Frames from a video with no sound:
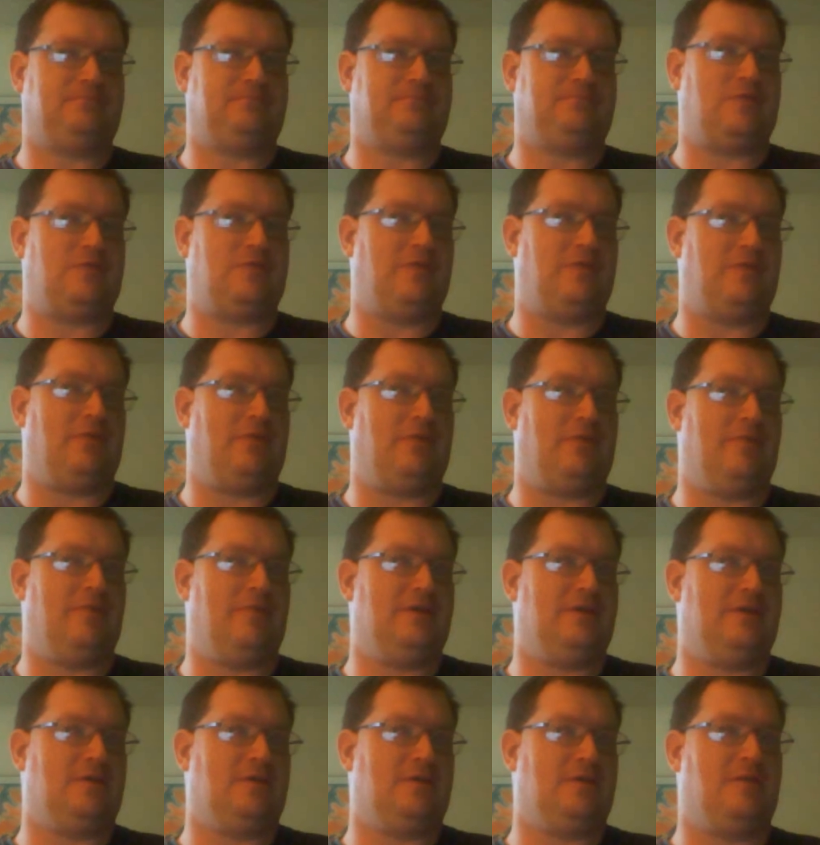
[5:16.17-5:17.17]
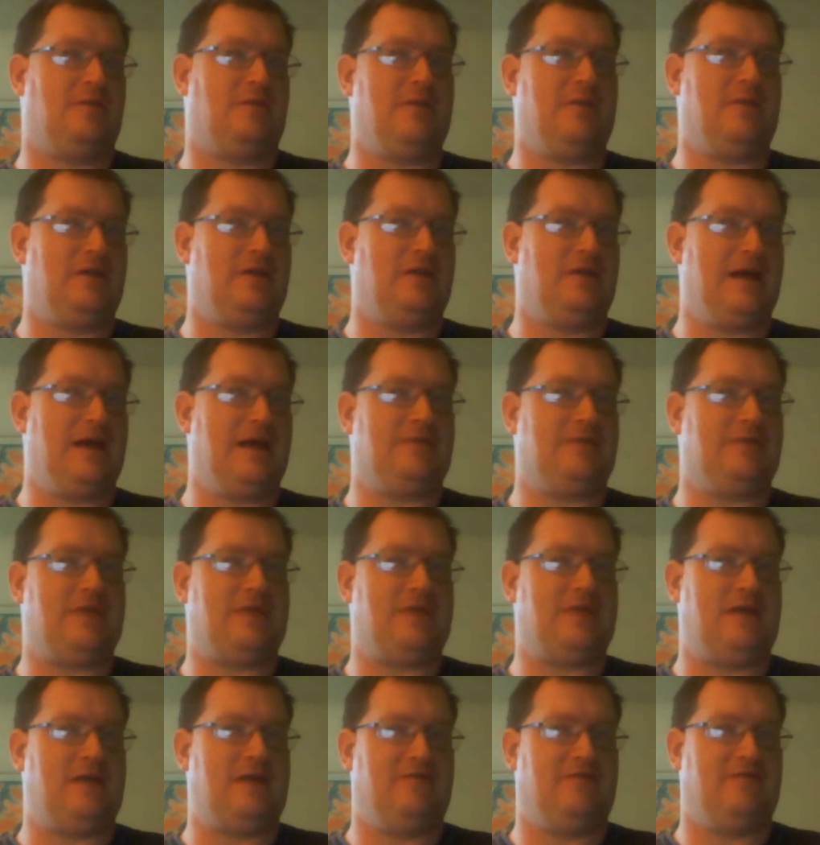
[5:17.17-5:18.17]
suburban community
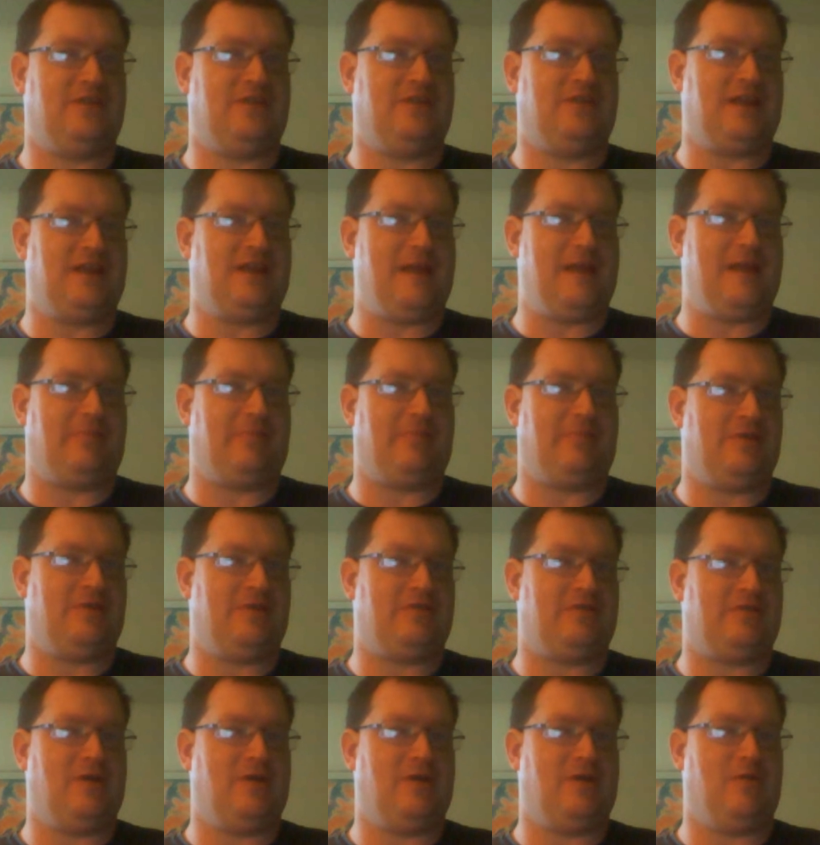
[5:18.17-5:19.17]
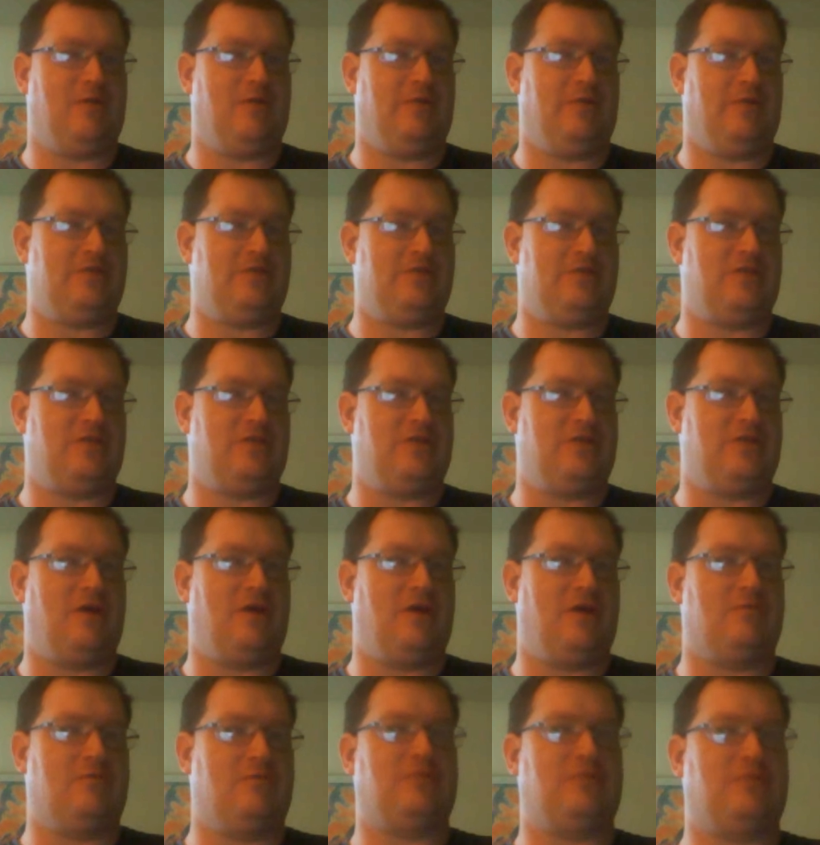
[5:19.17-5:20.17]
outside of Indianapolis, so the
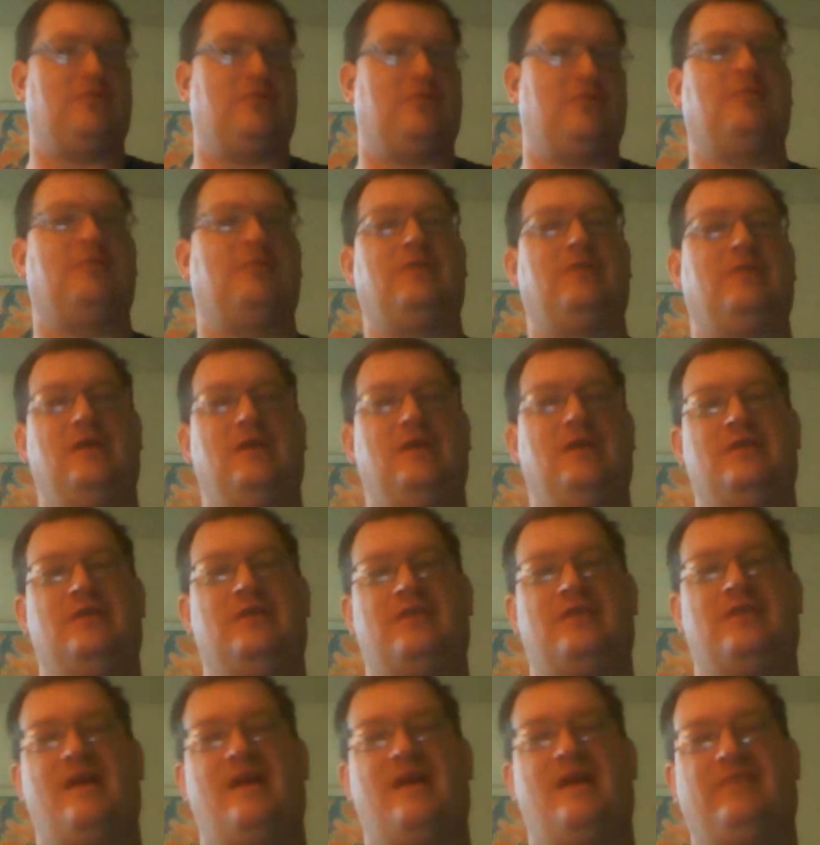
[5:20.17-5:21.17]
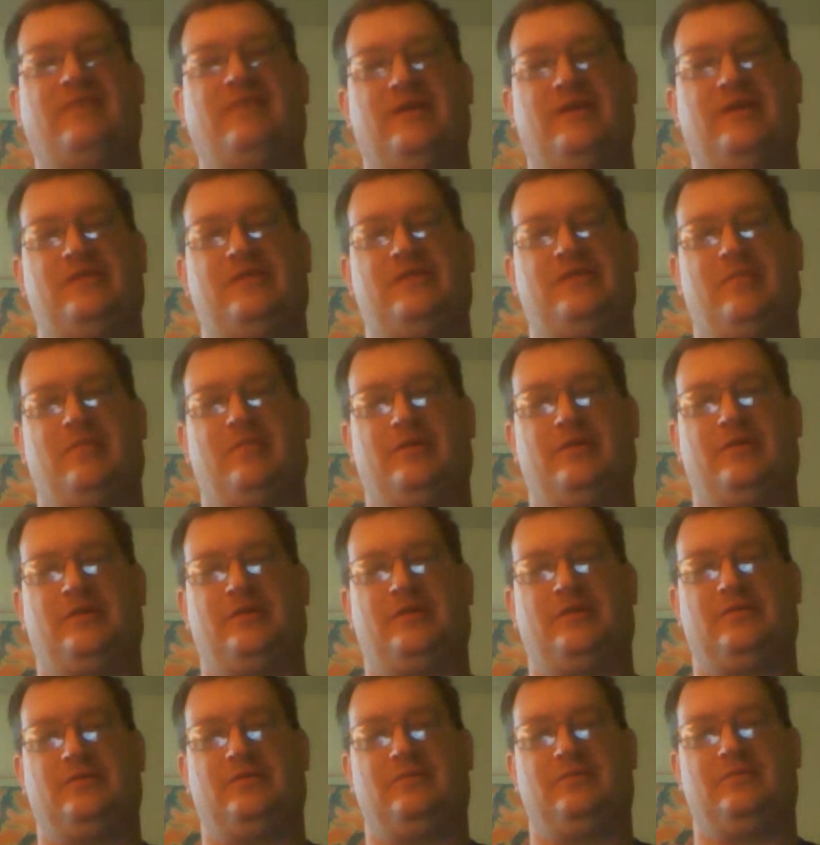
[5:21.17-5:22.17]
tone certainly is not very similar
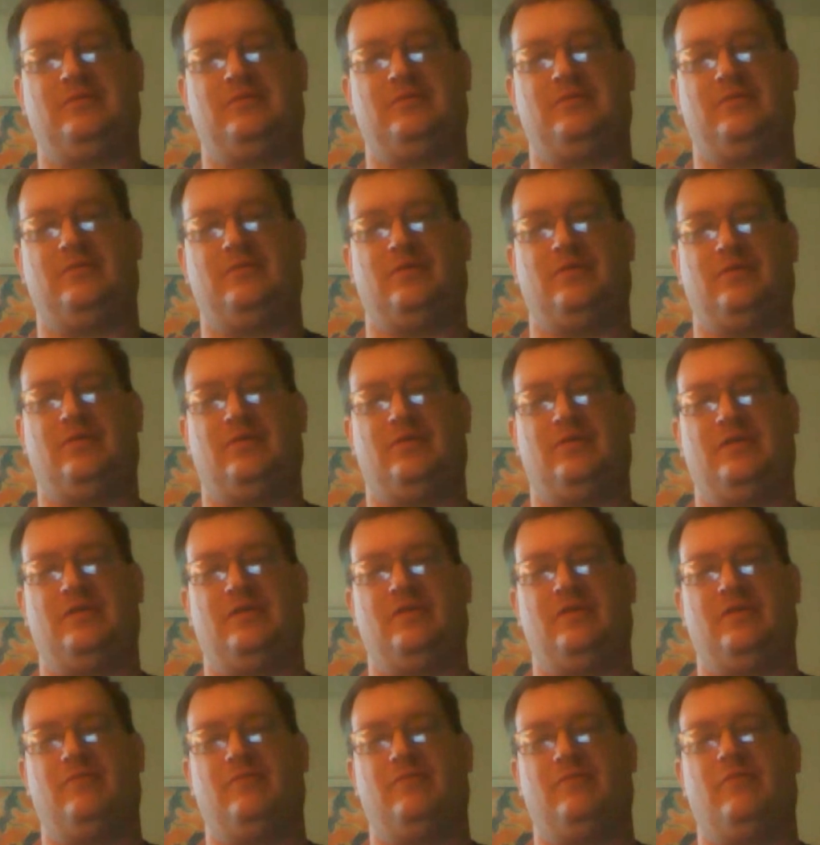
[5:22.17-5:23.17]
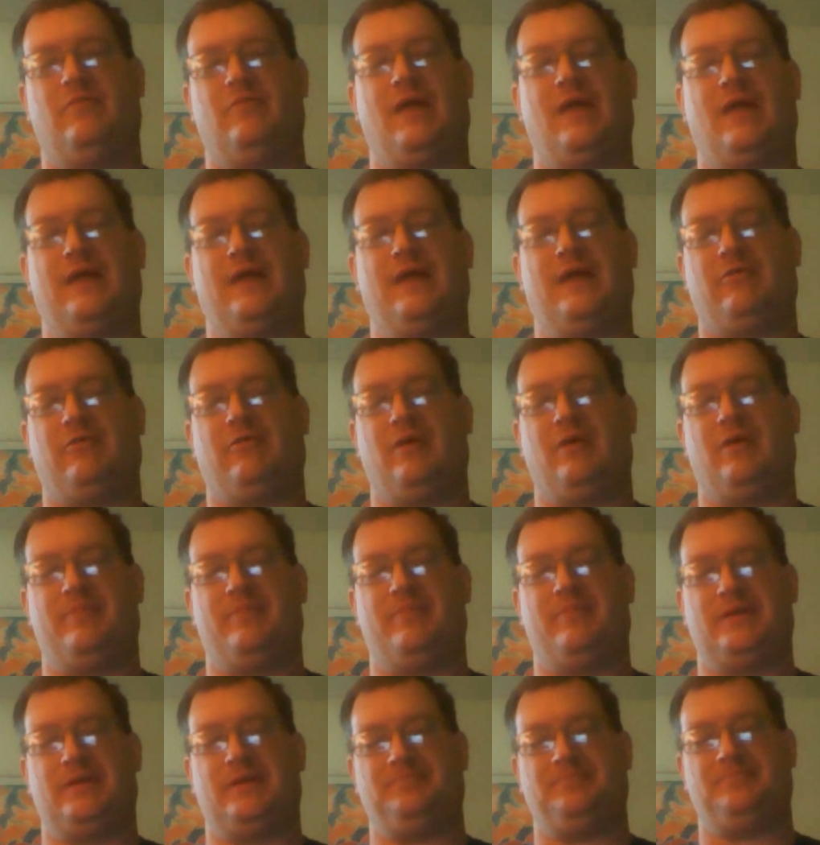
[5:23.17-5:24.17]
to what I grew up
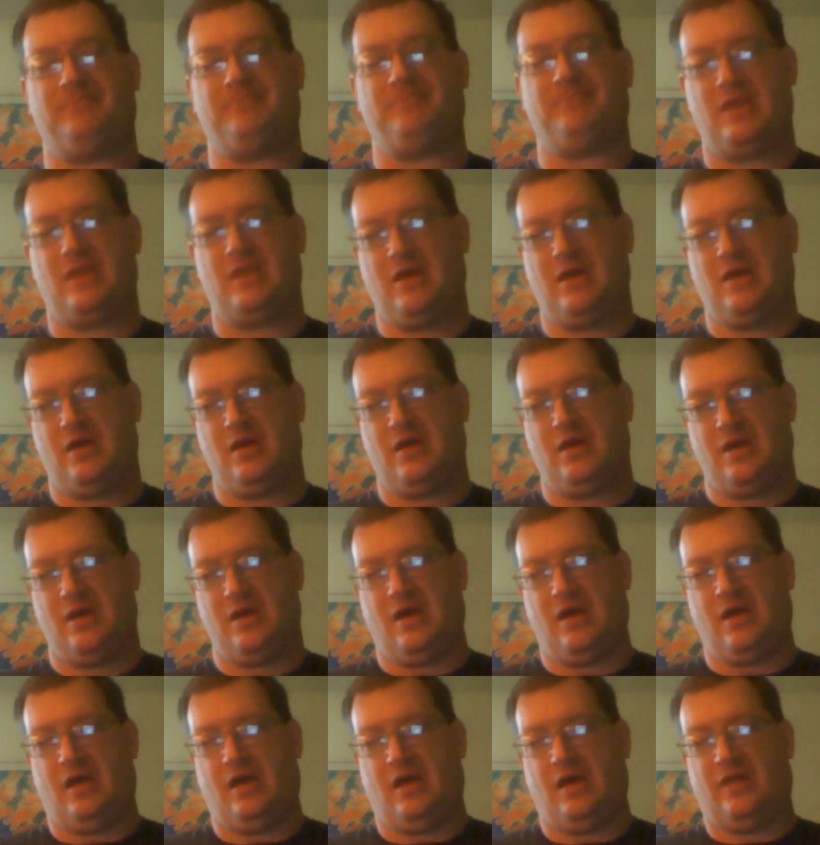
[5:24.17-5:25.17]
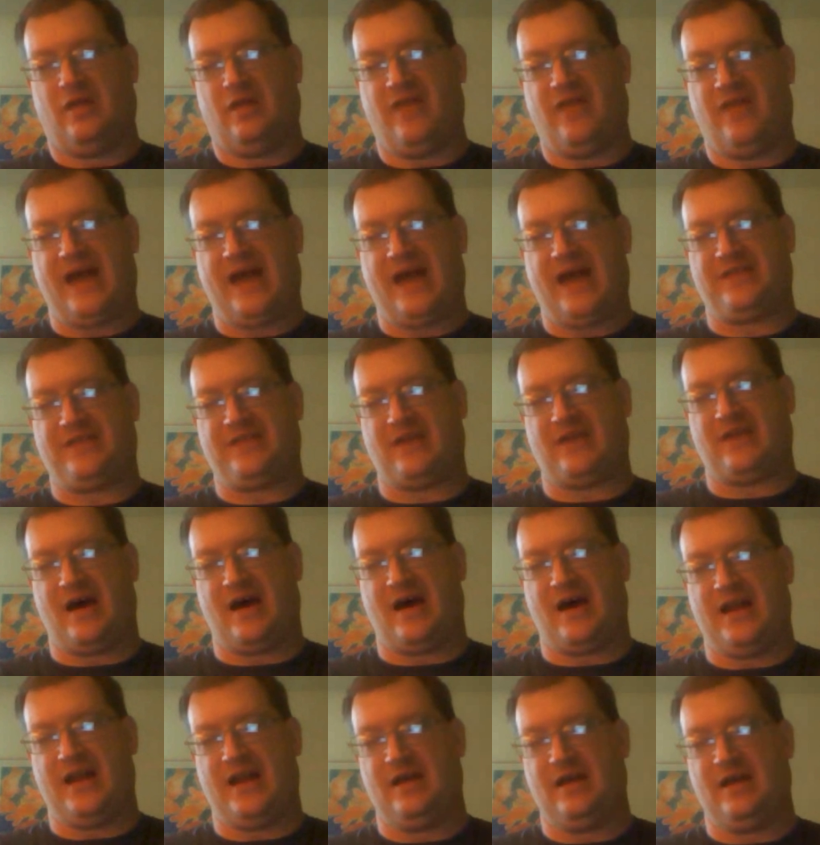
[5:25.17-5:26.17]
in. That
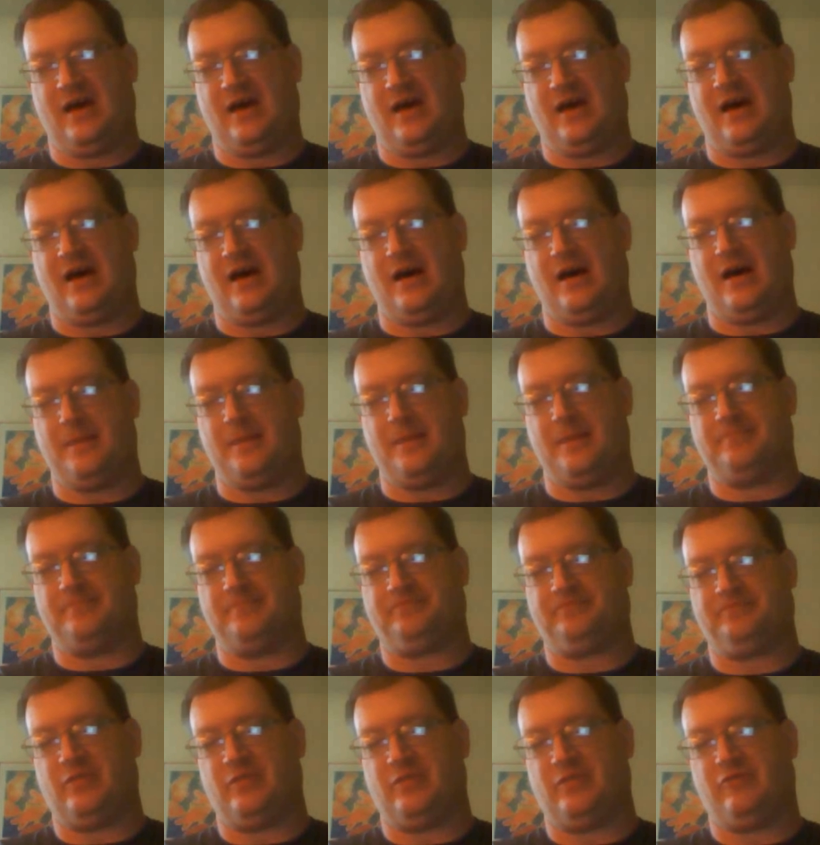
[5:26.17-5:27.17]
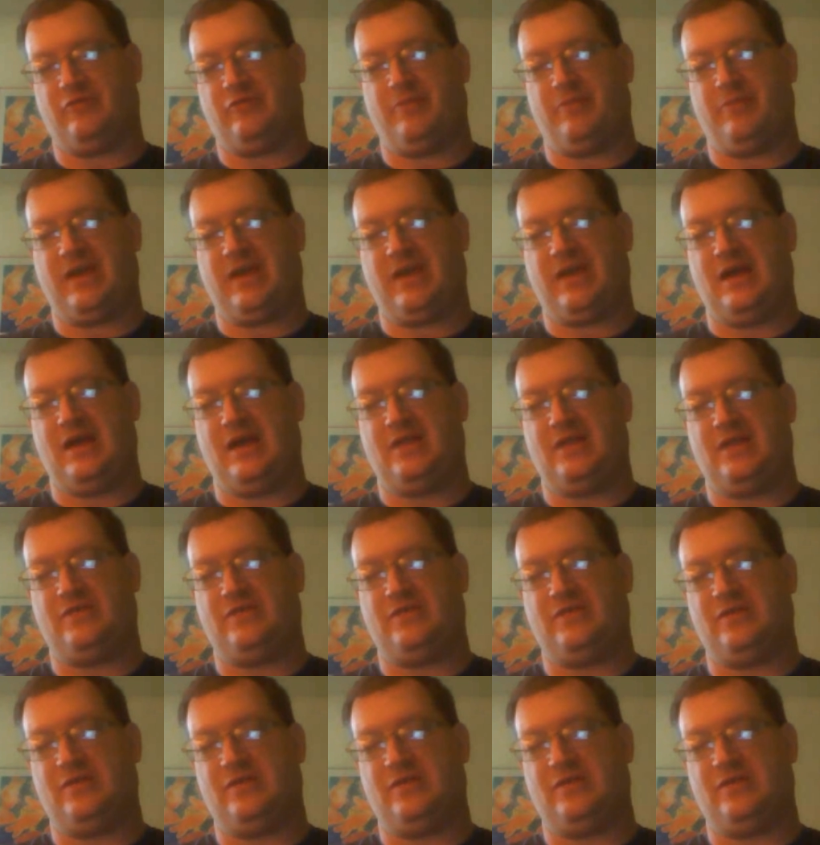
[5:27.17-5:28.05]
aside, this group of kids,